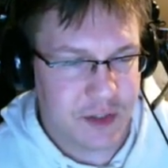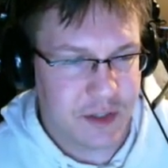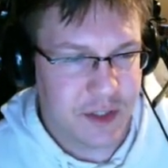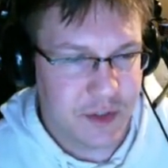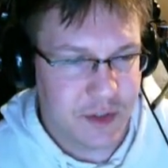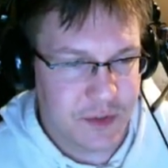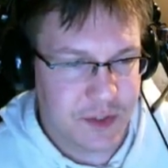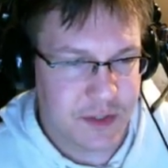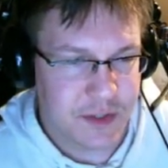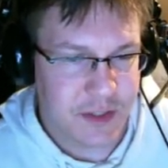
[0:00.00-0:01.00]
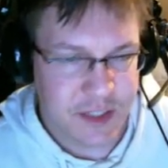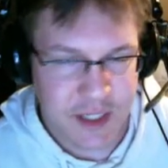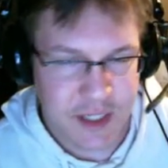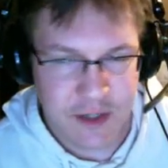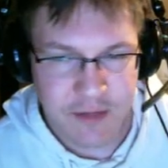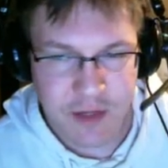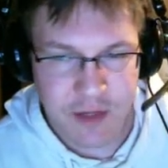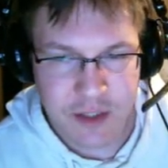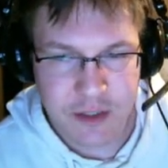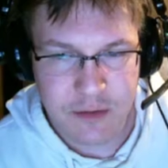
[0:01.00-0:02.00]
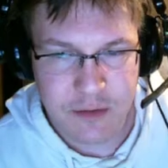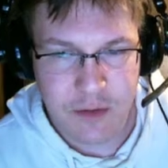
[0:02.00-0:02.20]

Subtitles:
to use a standard deviation